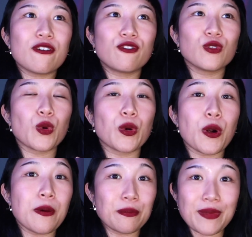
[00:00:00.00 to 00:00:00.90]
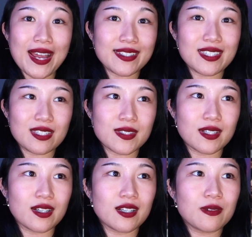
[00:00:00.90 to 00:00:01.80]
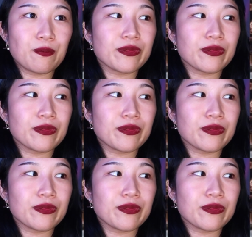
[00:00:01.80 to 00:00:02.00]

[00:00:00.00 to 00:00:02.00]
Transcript: floral maxi skirt.